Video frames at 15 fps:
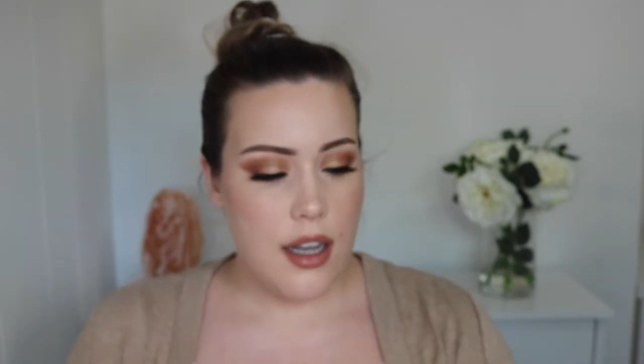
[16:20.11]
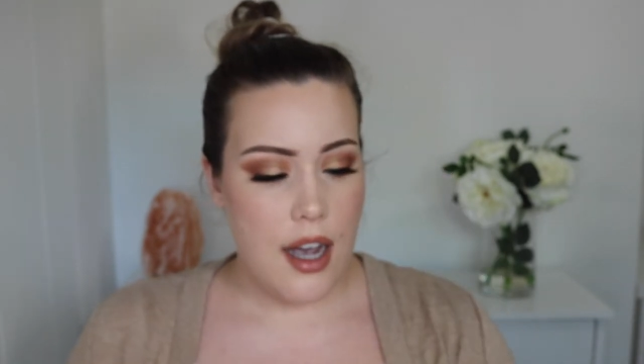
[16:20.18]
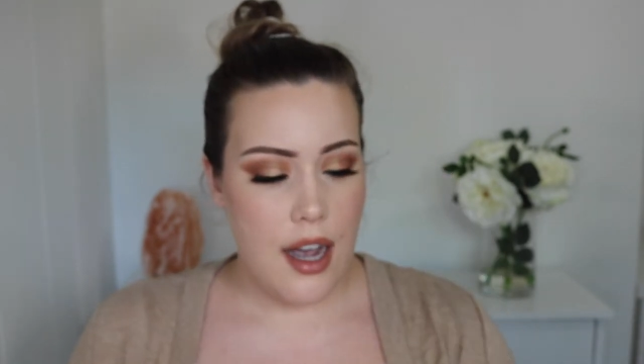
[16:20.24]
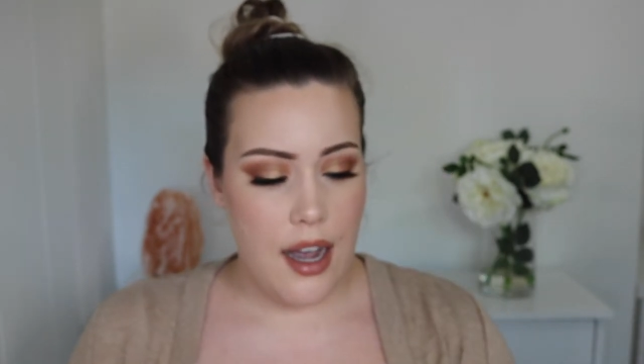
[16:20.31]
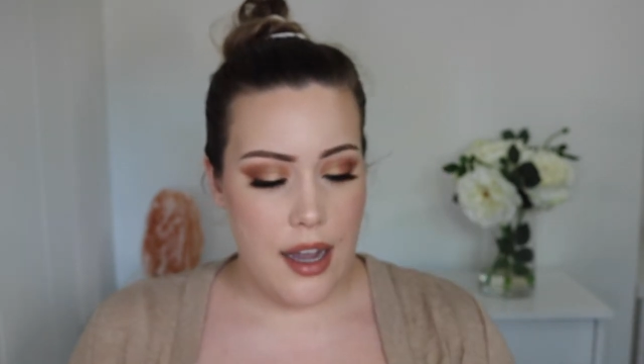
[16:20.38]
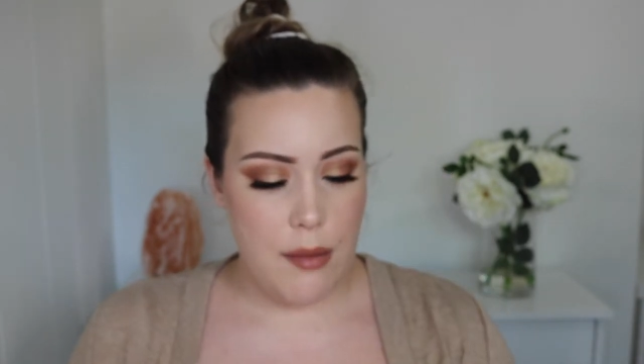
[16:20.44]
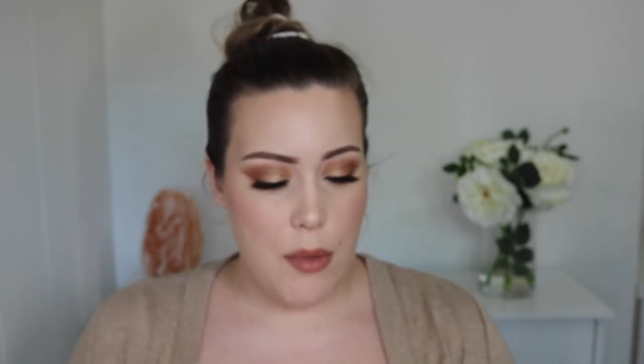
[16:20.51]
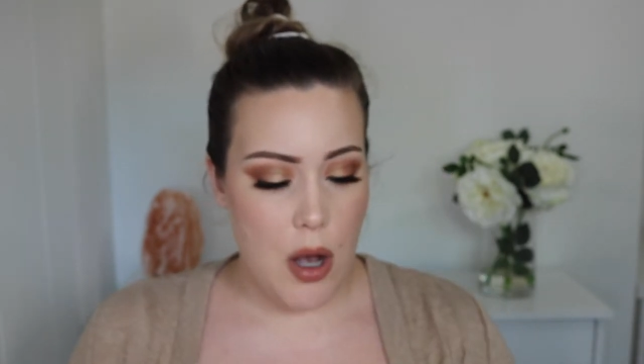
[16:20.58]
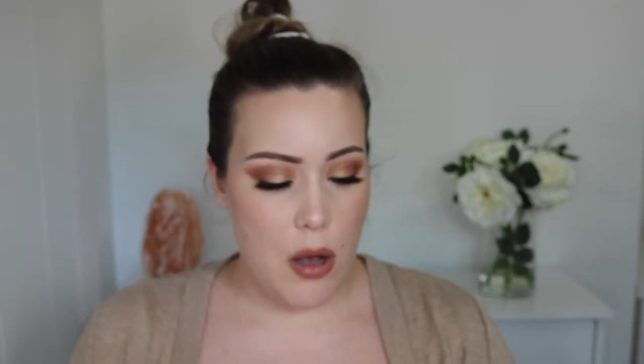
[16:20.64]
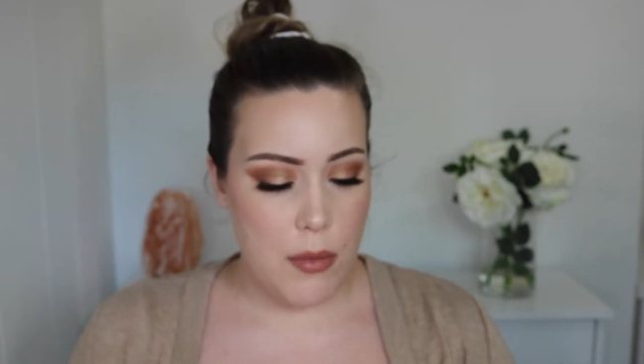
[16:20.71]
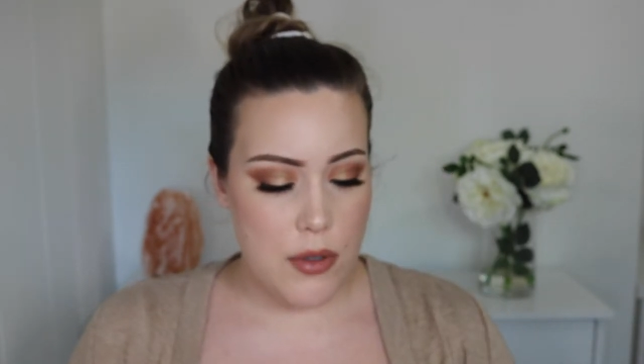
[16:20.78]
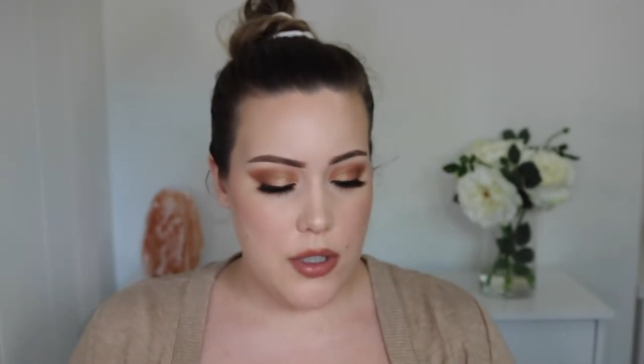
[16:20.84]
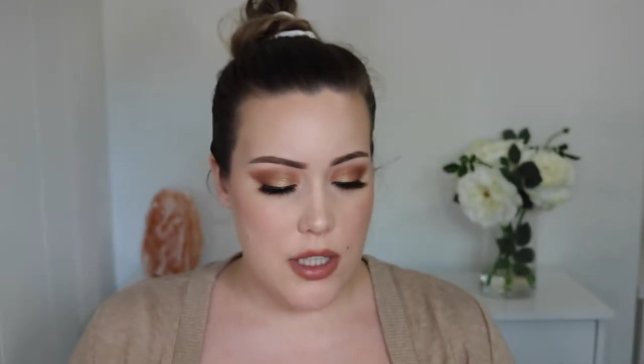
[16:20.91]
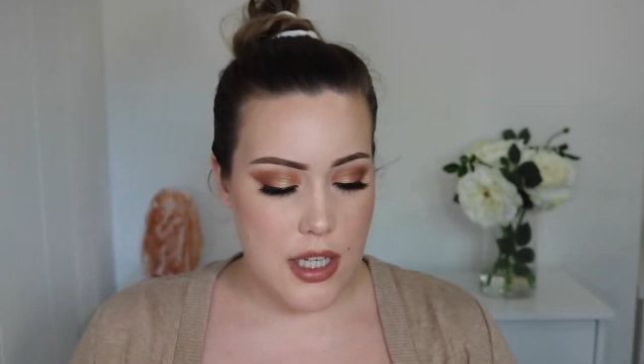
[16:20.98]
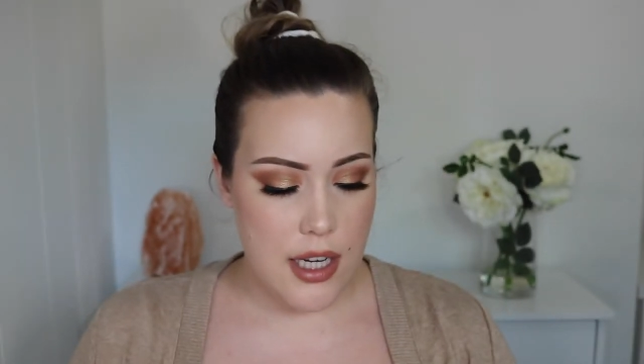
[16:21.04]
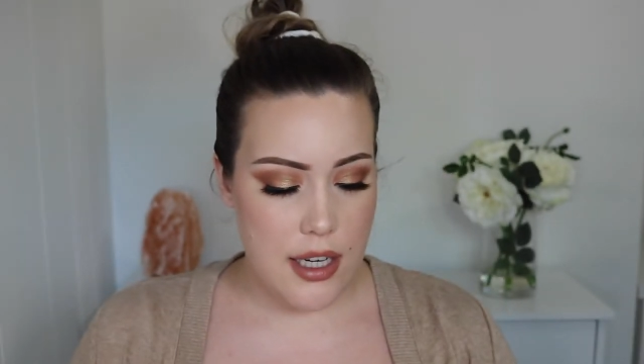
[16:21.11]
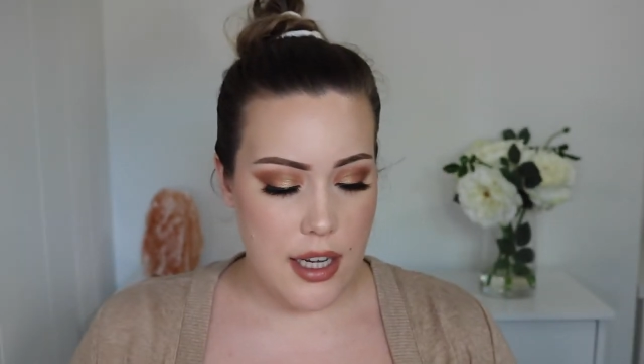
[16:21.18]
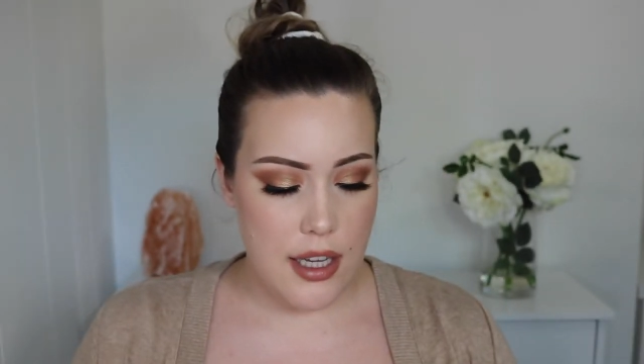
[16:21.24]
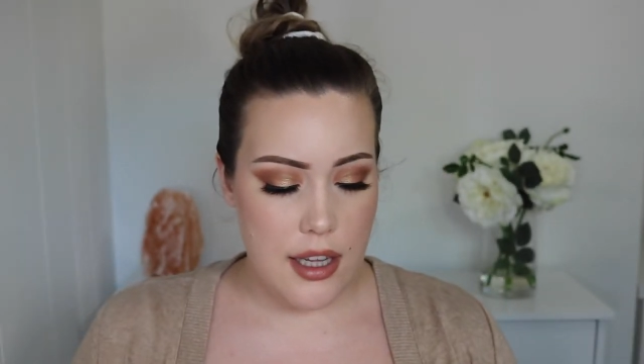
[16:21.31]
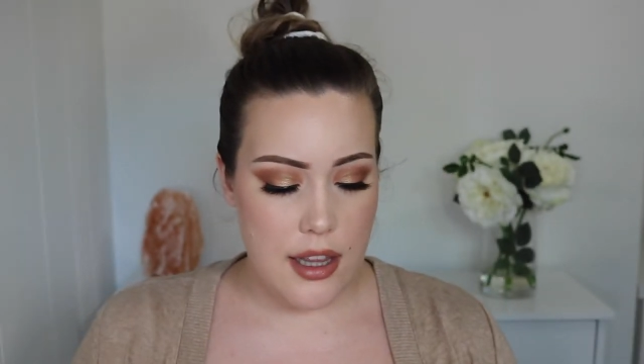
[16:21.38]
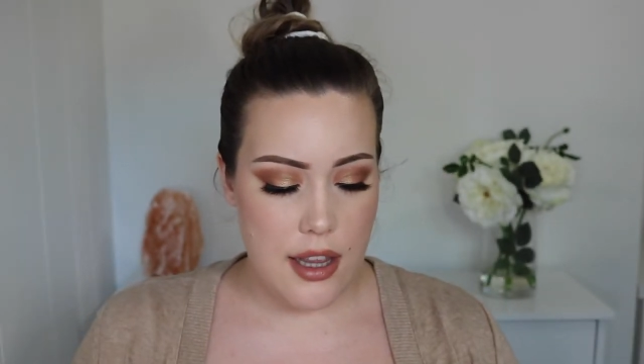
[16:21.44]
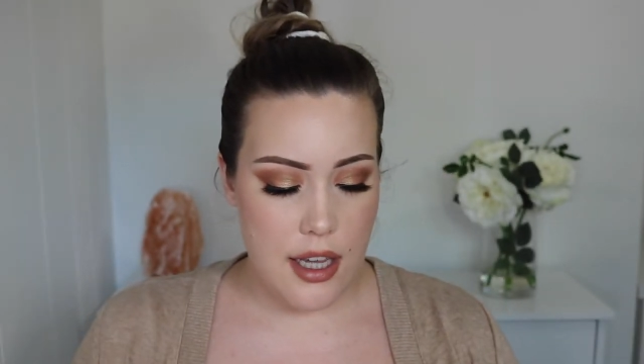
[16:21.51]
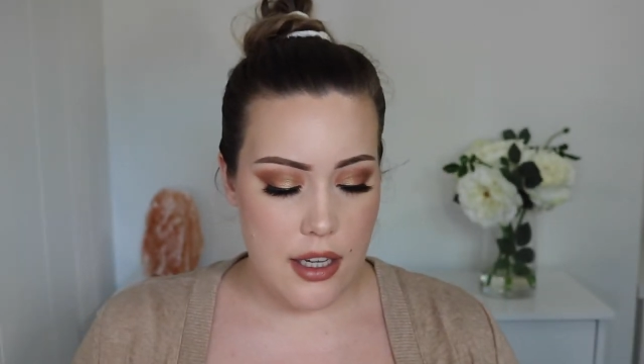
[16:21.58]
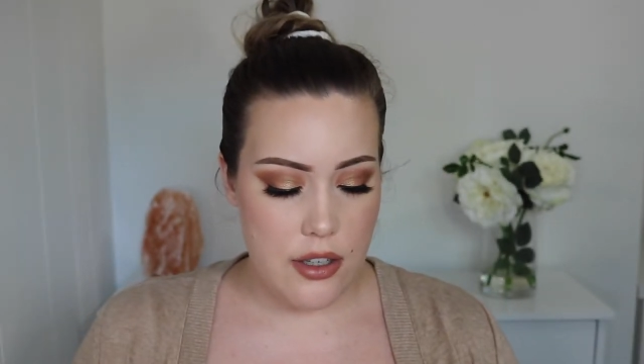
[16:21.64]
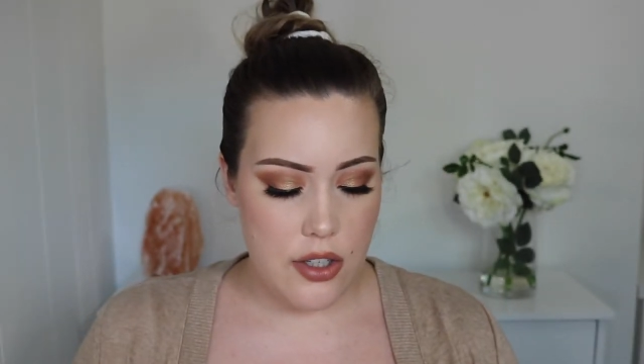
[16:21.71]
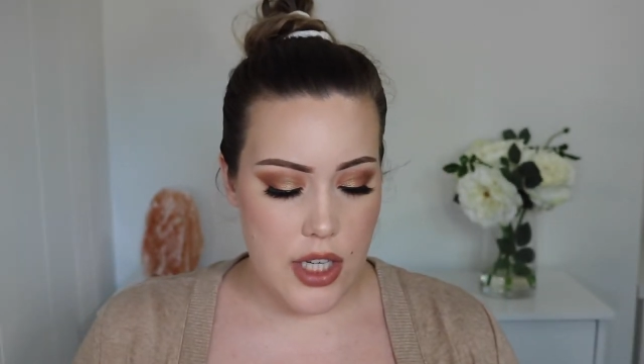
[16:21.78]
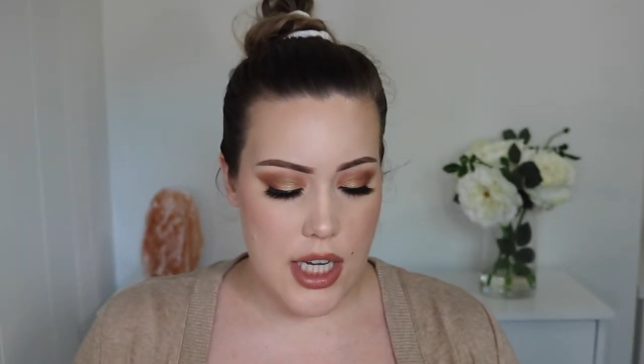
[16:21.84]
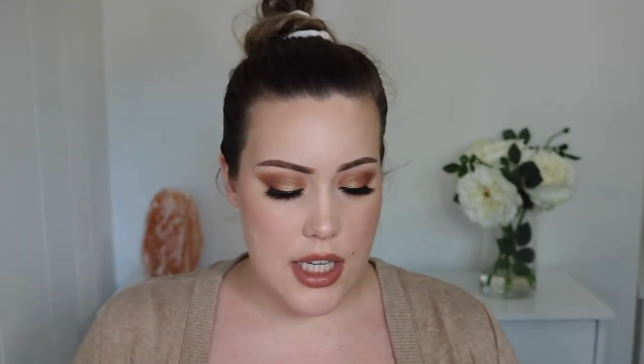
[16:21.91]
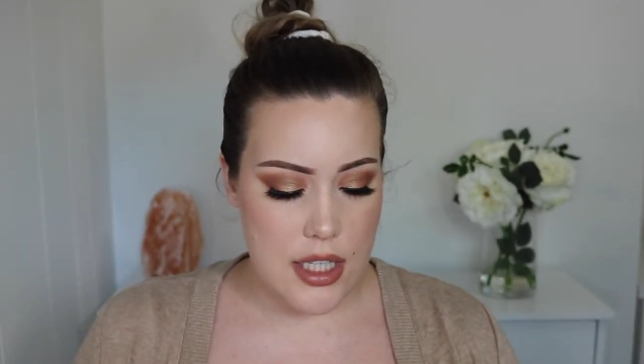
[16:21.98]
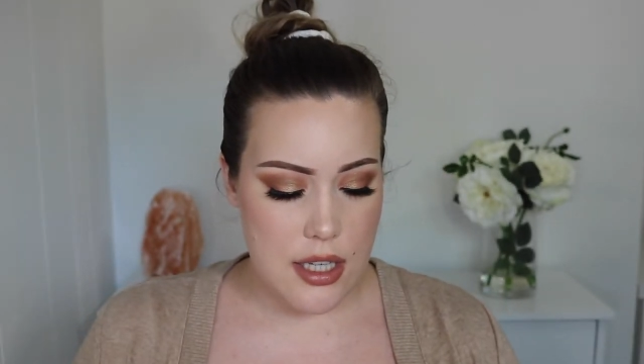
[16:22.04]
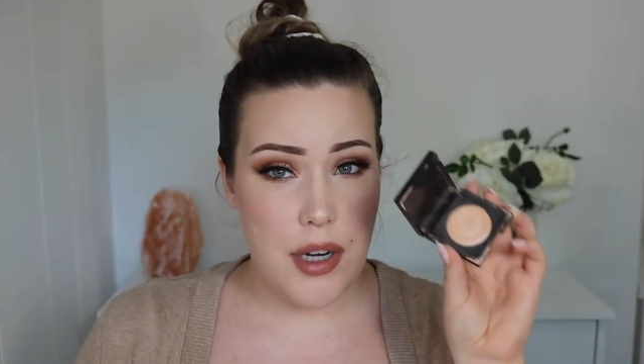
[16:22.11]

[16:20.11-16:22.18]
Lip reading: I'm almost done it, thank goodness.